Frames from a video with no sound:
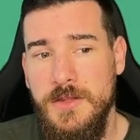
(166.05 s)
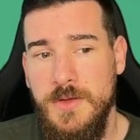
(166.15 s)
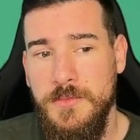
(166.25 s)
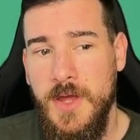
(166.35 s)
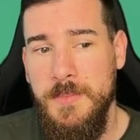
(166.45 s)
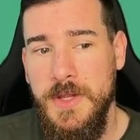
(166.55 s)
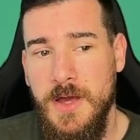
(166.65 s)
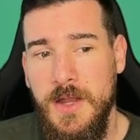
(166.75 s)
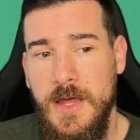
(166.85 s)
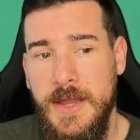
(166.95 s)
so I'm typing
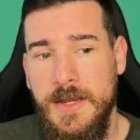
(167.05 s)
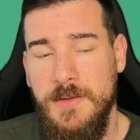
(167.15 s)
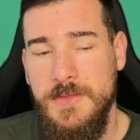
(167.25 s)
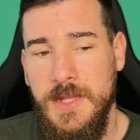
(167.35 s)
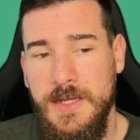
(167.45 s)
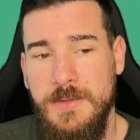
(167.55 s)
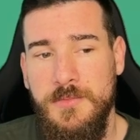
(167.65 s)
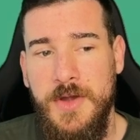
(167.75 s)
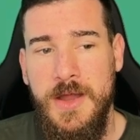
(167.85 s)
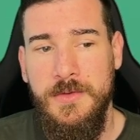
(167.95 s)
color and then I'm selecting
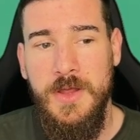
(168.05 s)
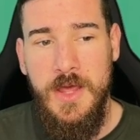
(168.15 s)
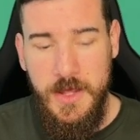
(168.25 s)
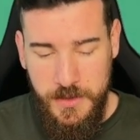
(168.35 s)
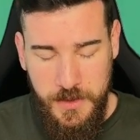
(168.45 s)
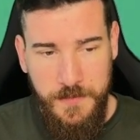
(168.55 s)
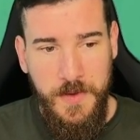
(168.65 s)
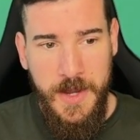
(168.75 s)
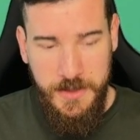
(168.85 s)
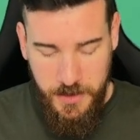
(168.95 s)
brown. So if
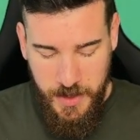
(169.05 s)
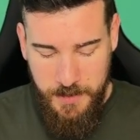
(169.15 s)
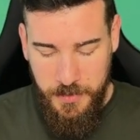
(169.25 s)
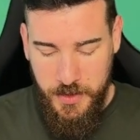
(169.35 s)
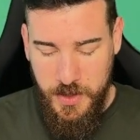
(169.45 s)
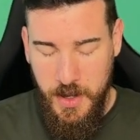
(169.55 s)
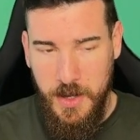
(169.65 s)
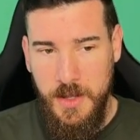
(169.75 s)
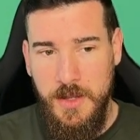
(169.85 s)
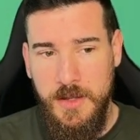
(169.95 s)
I type color